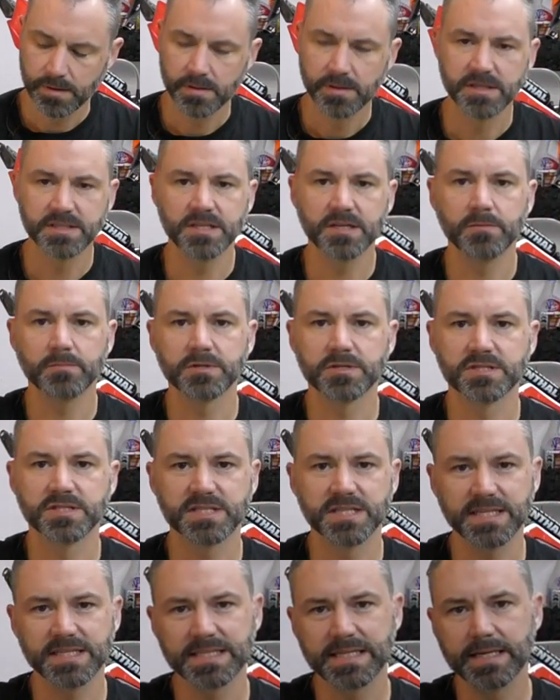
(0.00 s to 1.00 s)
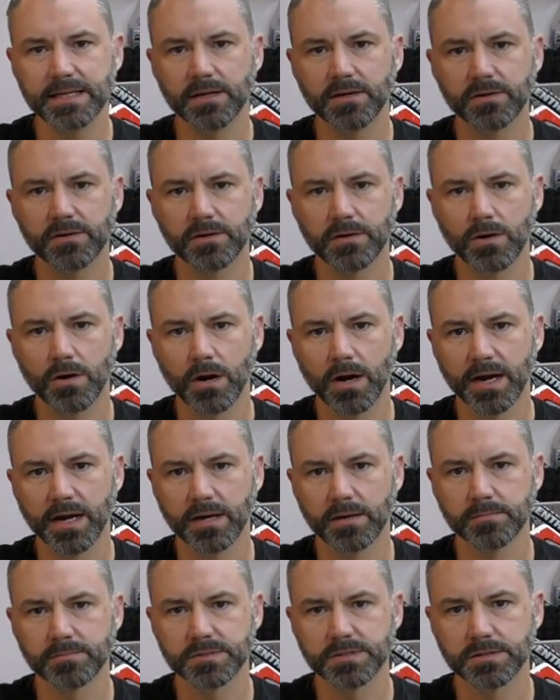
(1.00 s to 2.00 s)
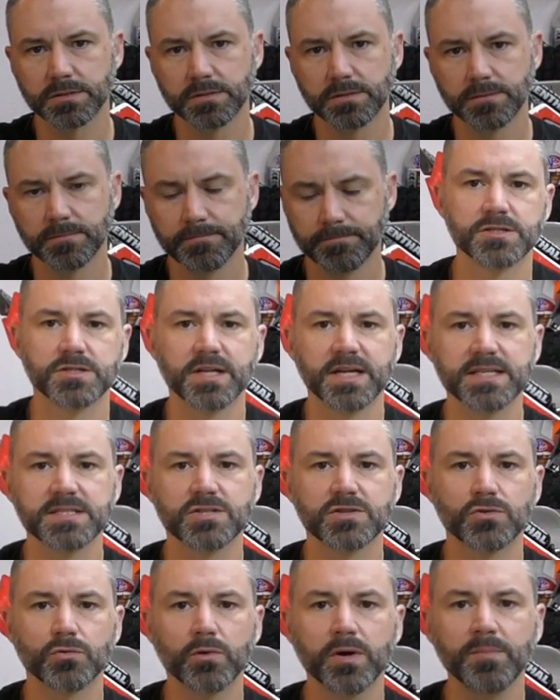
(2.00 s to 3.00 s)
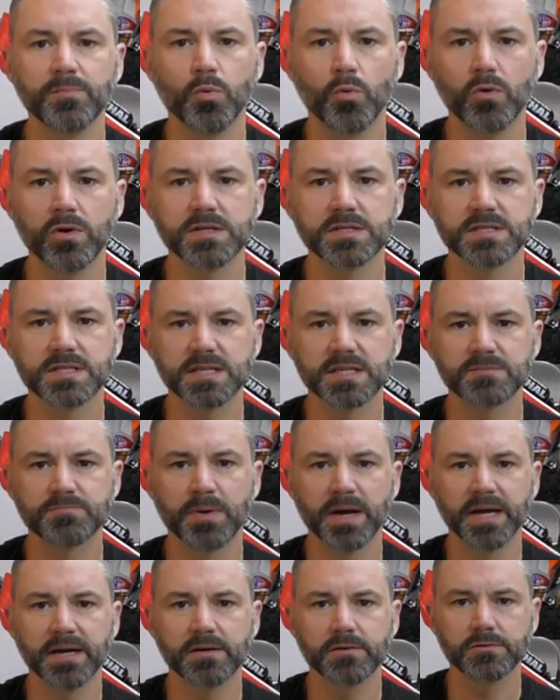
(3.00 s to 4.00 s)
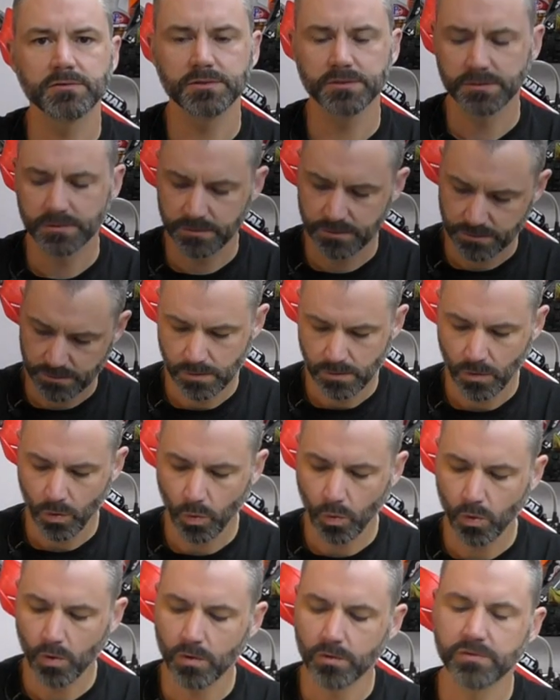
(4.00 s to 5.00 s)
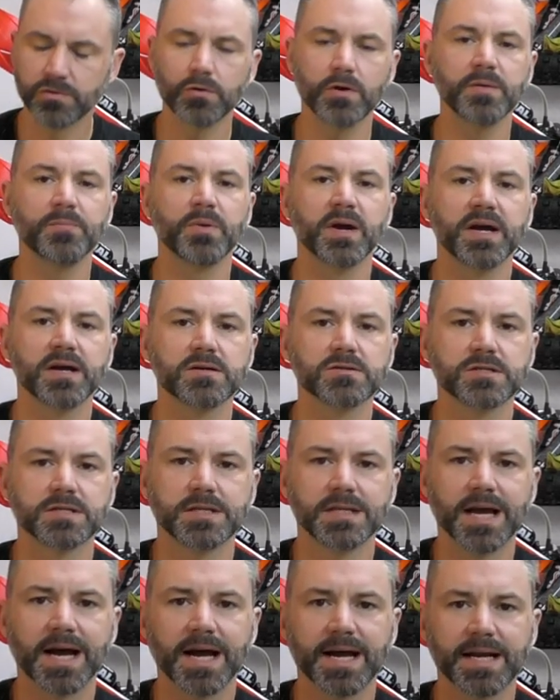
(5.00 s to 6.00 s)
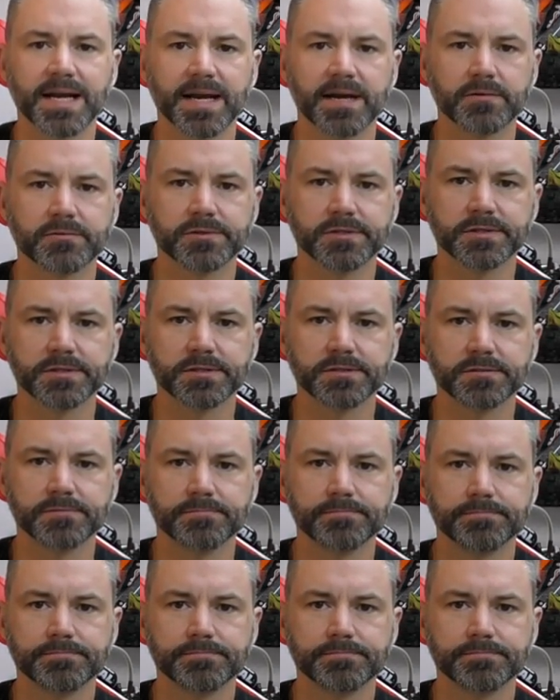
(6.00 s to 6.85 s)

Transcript: this helmet's 1600 grams. So that's 3.6 pounds or 3 pounds and 9 ounces.